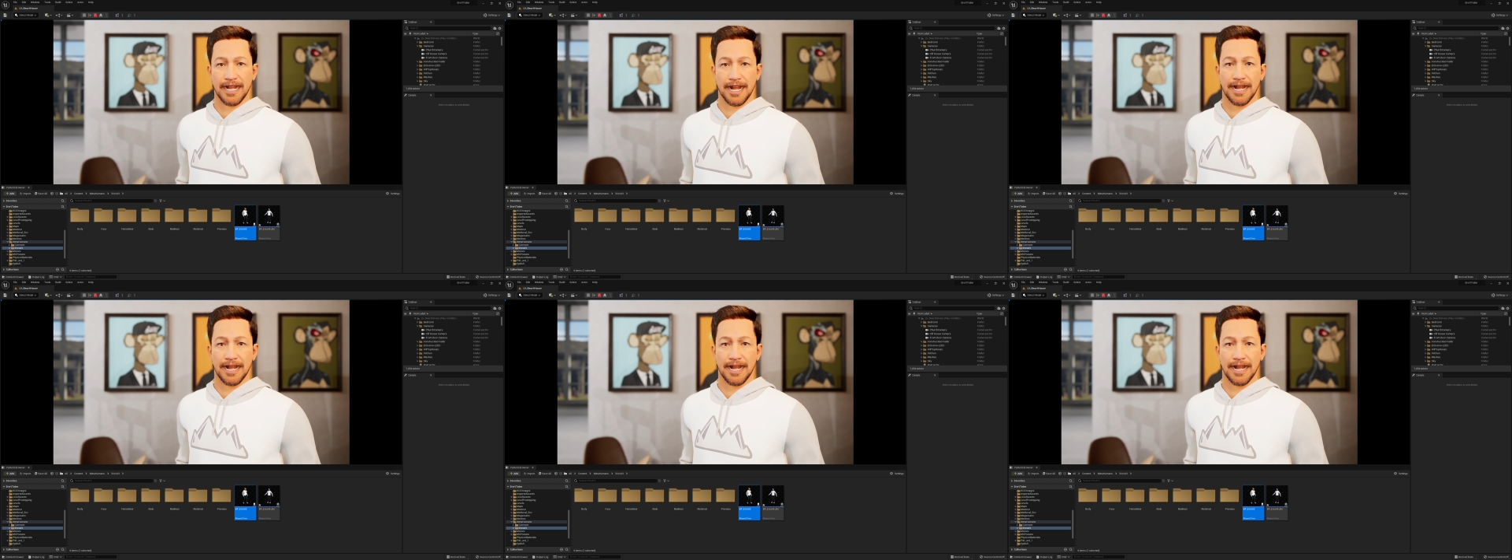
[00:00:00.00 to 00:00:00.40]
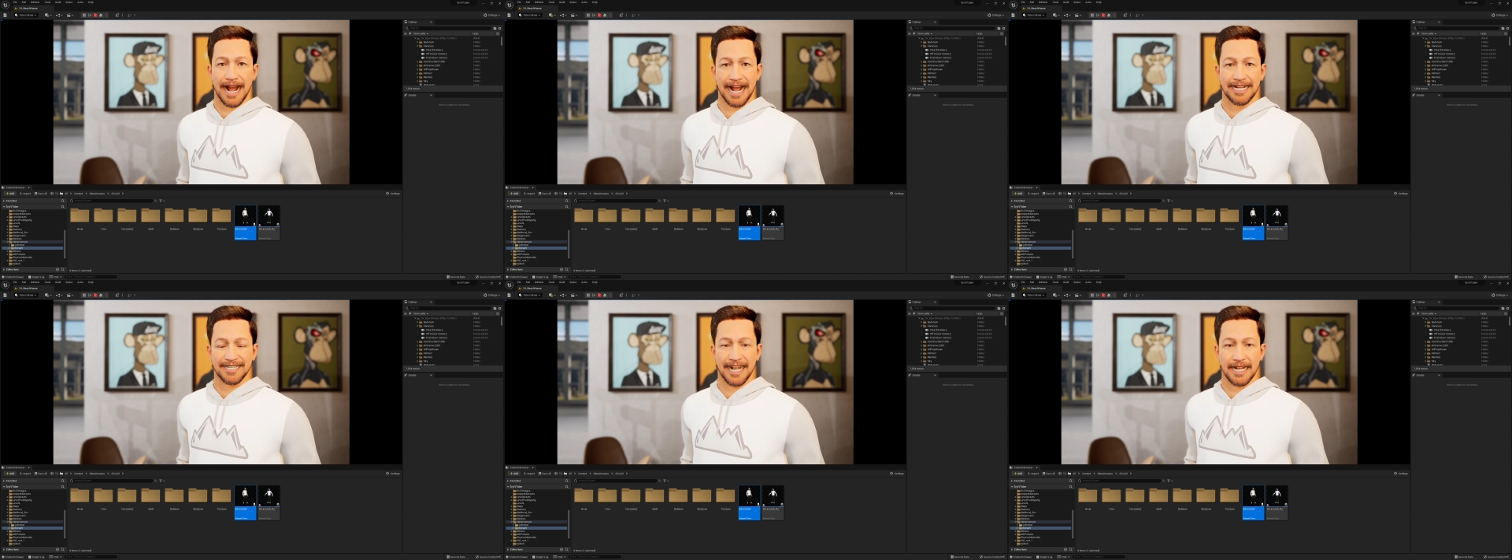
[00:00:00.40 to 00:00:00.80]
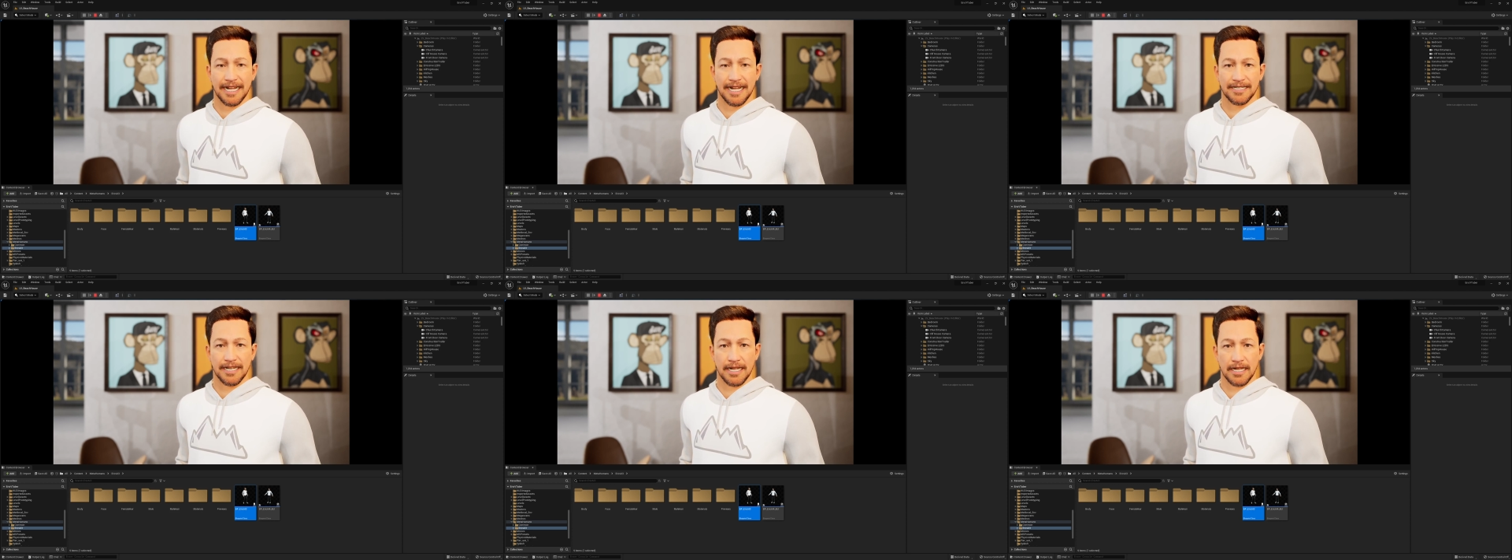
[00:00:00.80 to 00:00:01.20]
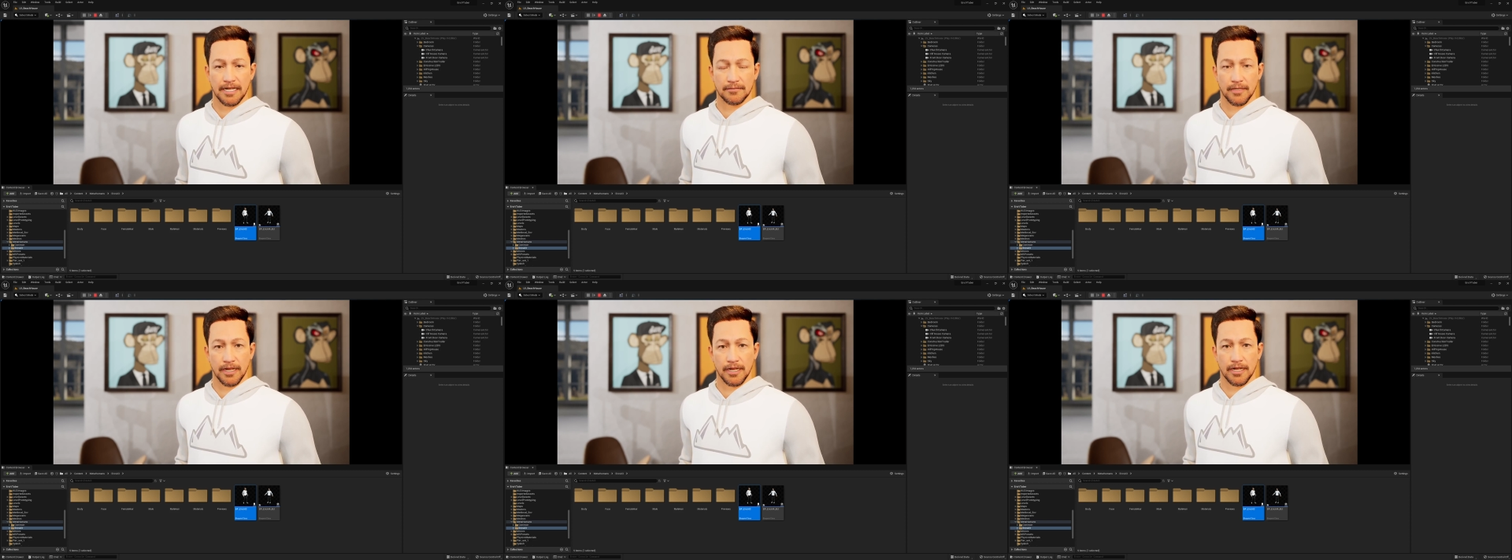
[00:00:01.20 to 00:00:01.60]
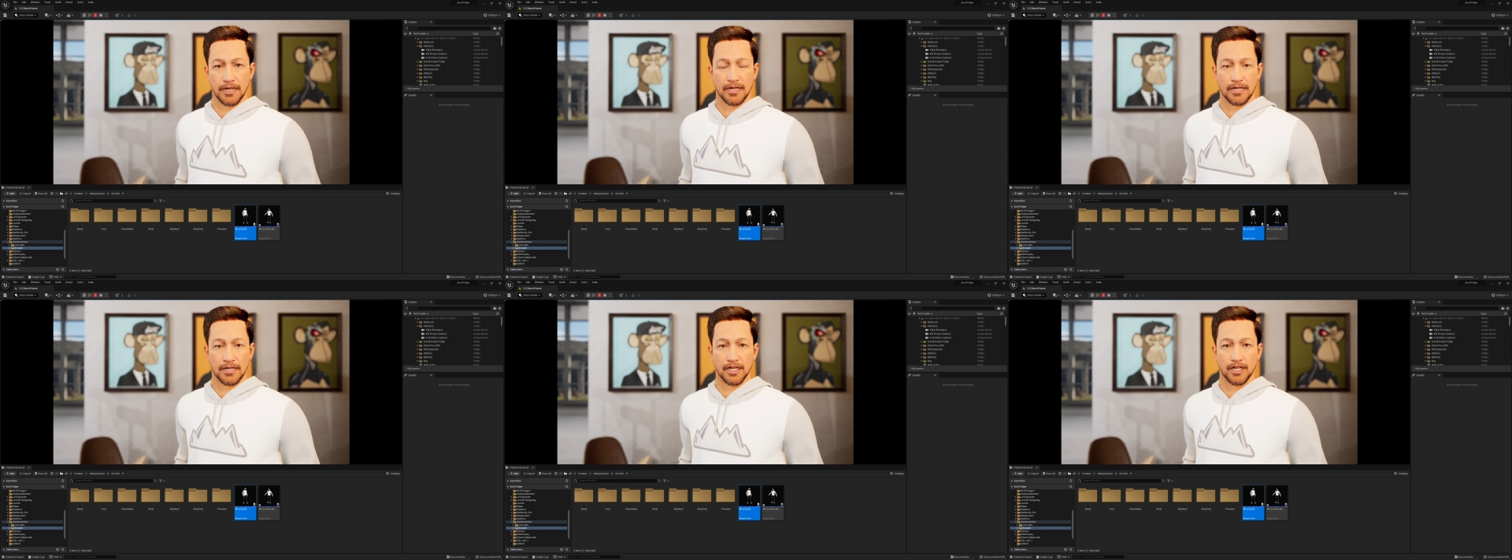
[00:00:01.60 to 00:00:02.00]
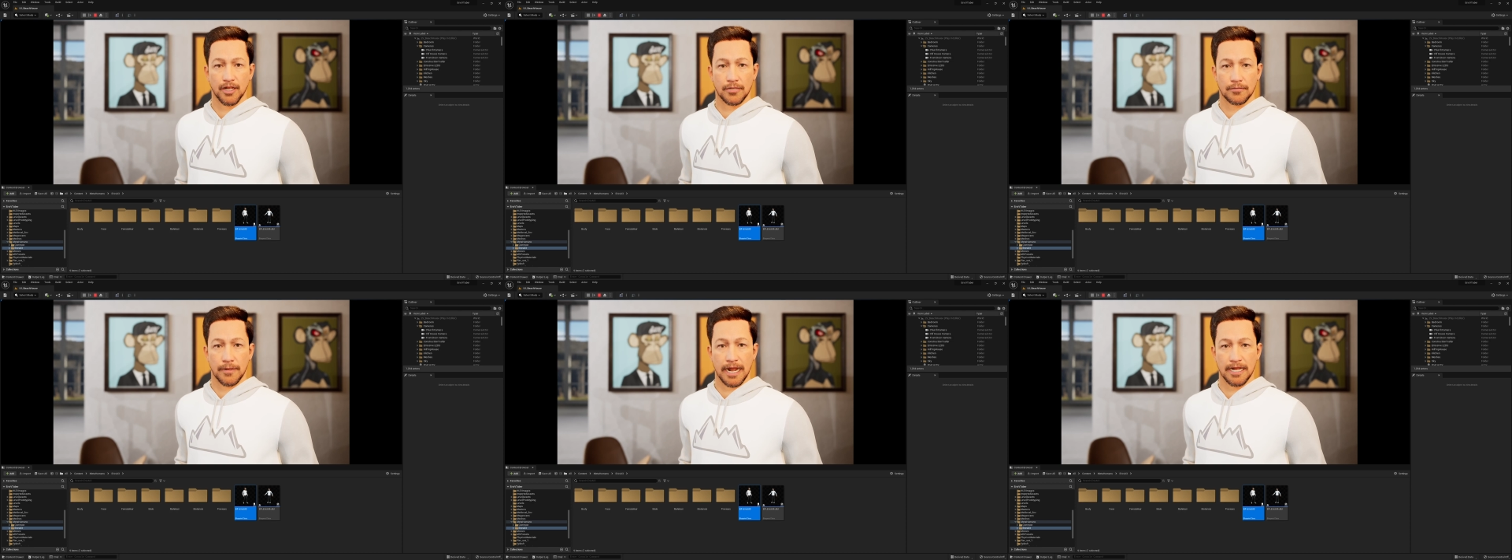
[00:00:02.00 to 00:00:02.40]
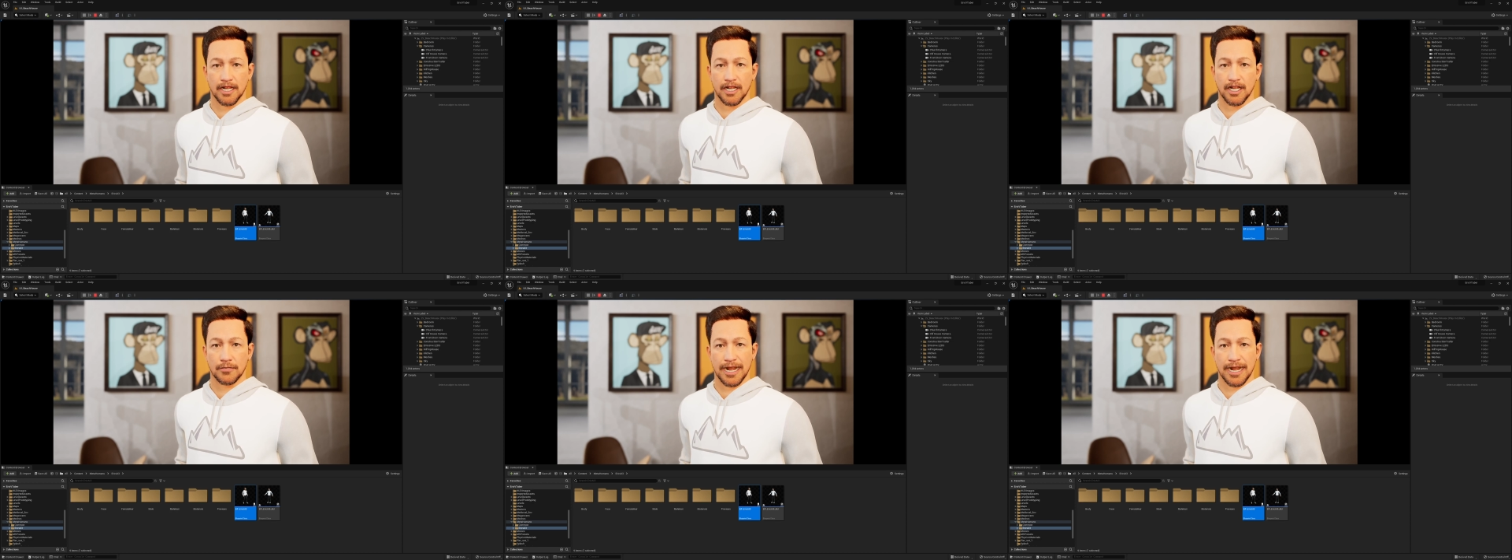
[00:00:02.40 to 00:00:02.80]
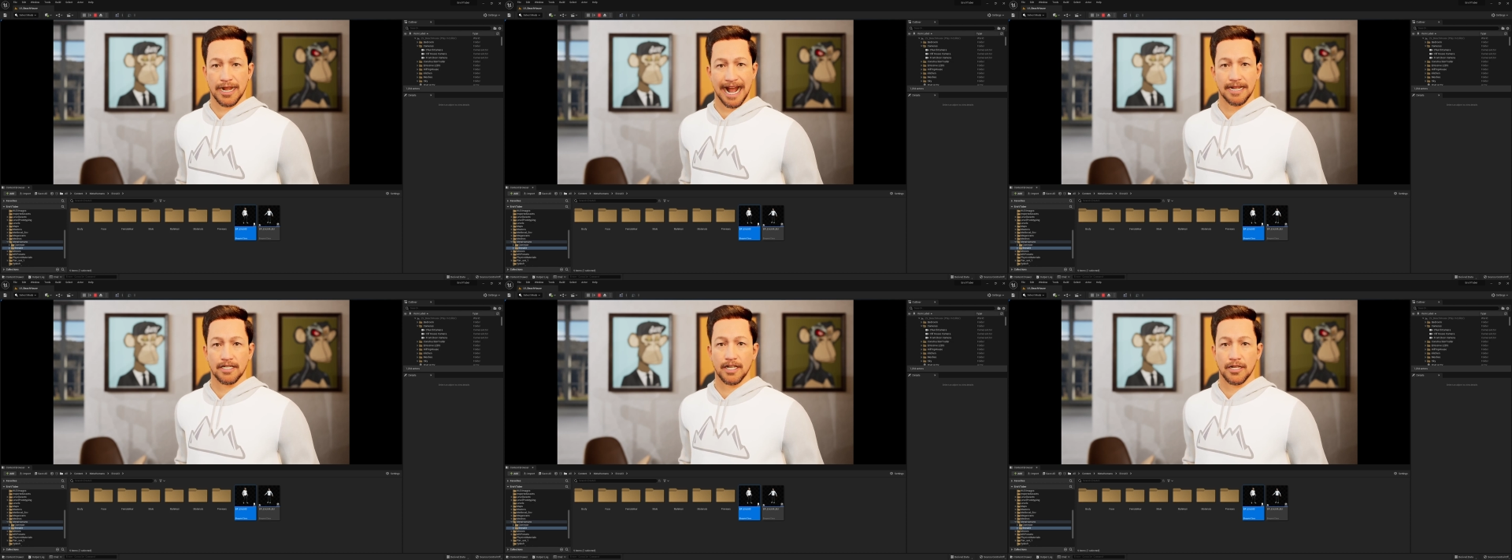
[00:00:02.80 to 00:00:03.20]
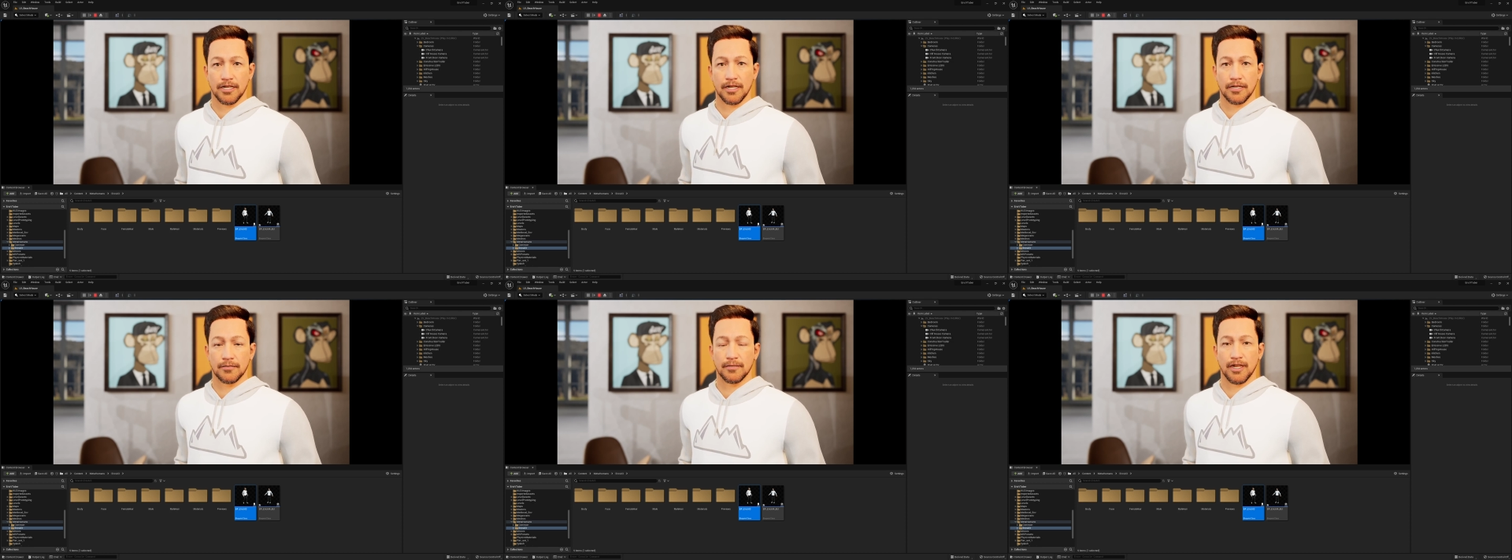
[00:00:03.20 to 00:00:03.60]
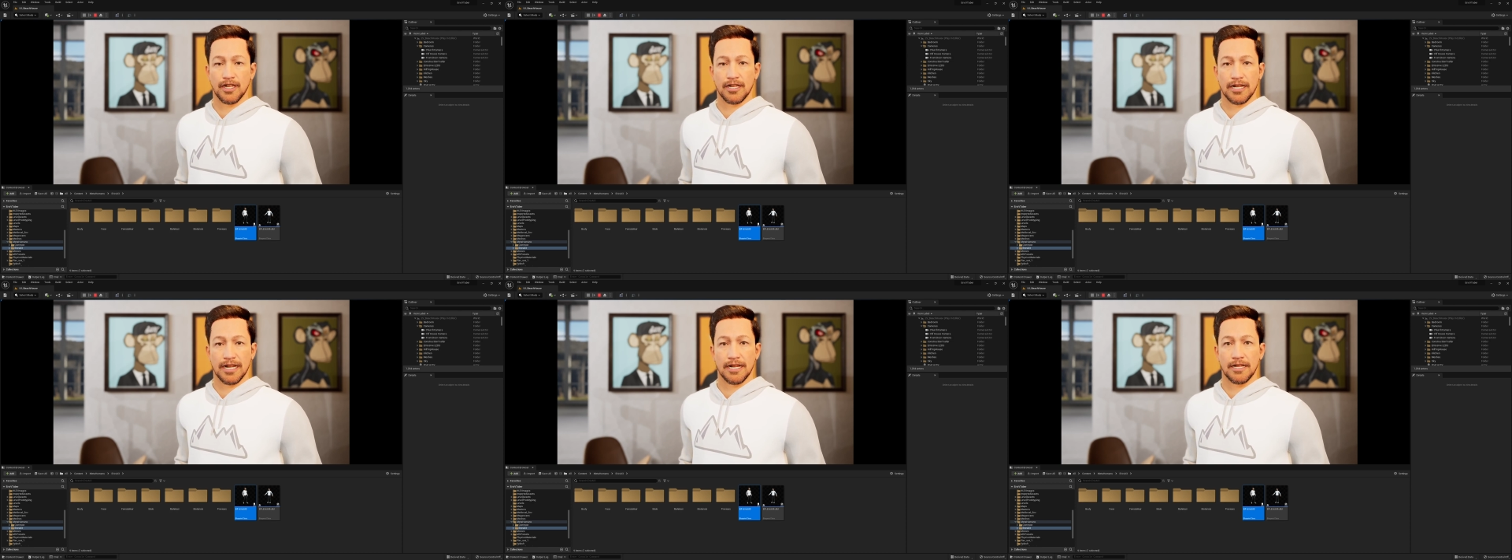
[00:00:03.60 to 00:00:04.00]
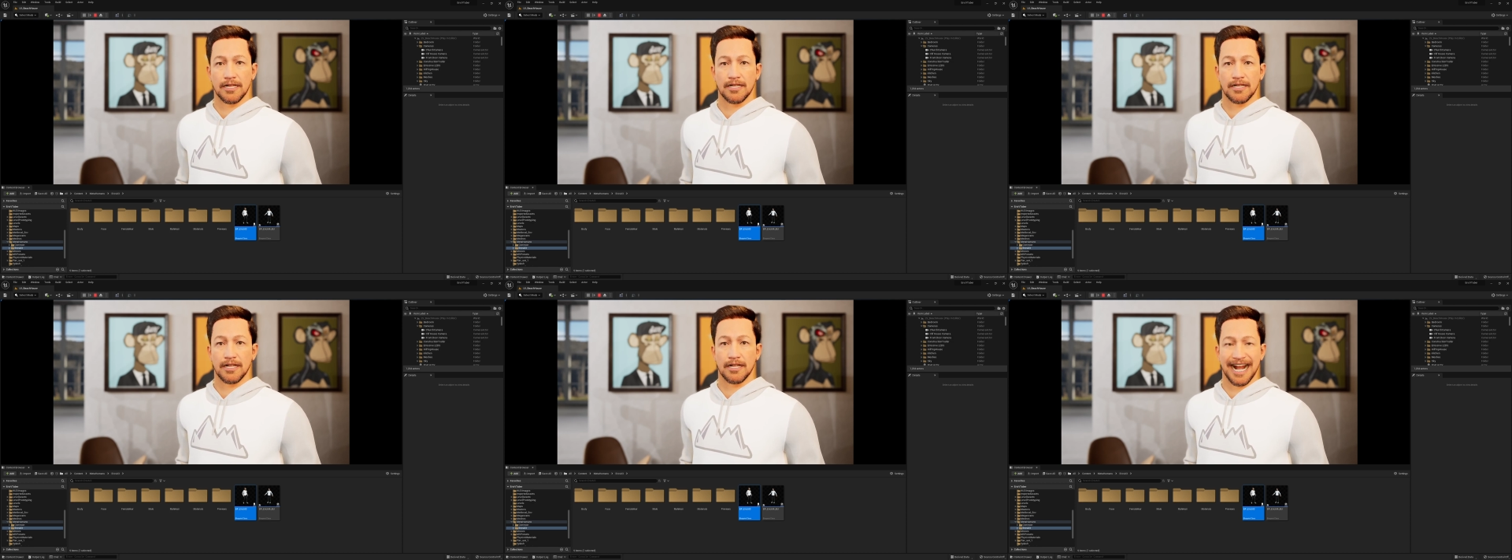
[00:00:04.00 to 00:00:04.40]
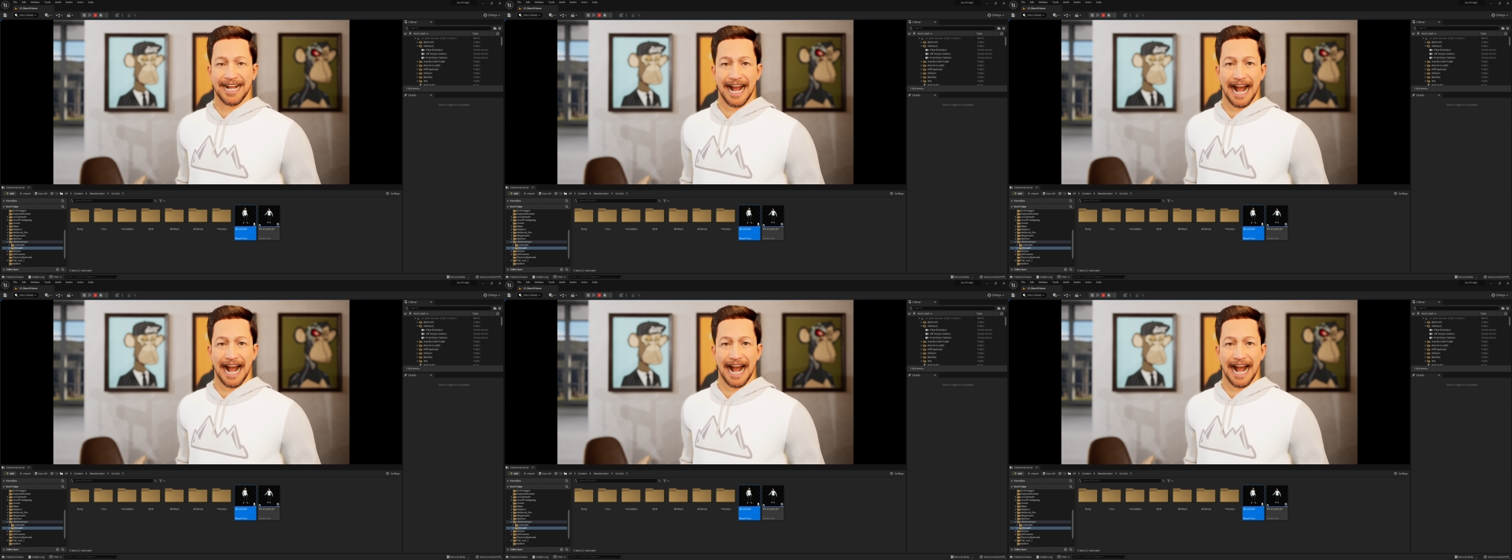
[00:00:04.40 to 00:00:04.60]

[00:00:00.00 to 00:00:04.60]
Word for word: That is how to set up your MetaHuman as your third person character and